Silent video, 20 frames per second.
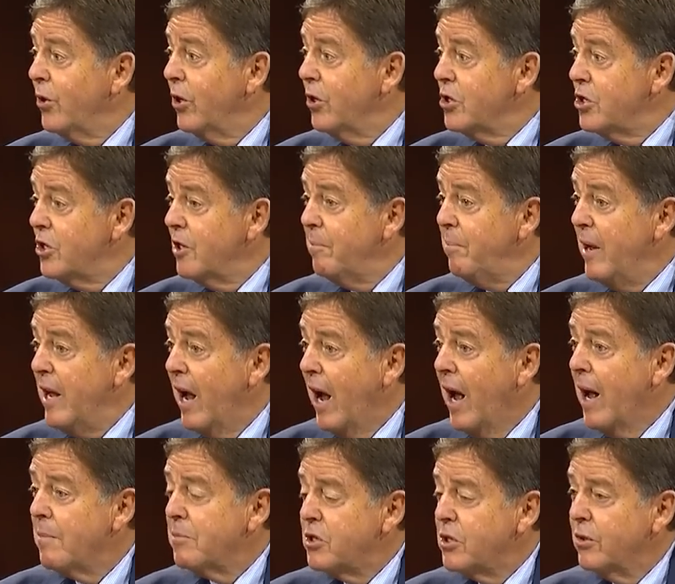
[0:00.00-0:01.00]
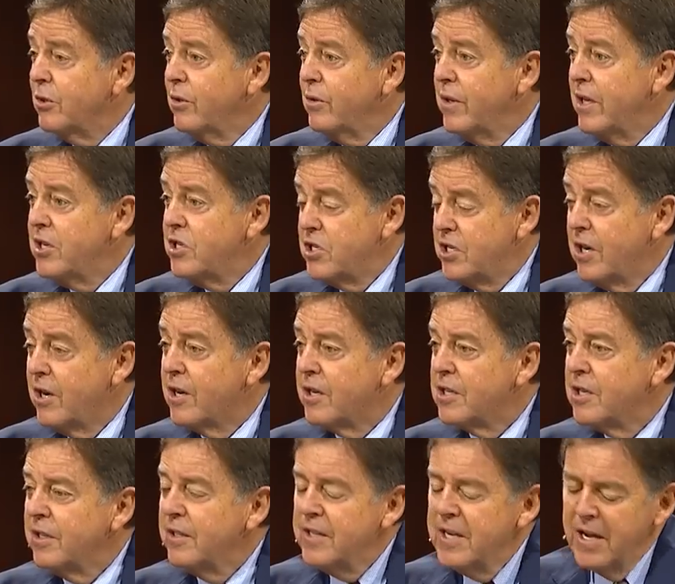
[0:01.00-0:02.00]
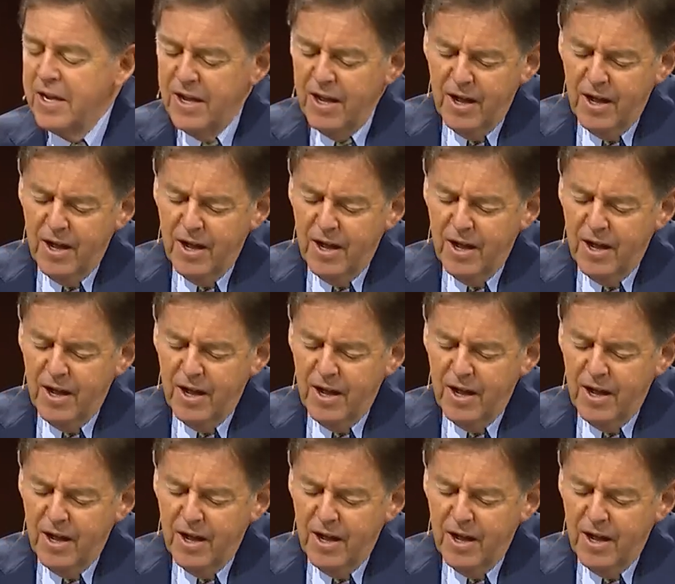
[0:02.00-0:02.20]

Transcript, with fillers: you should be absolutely certain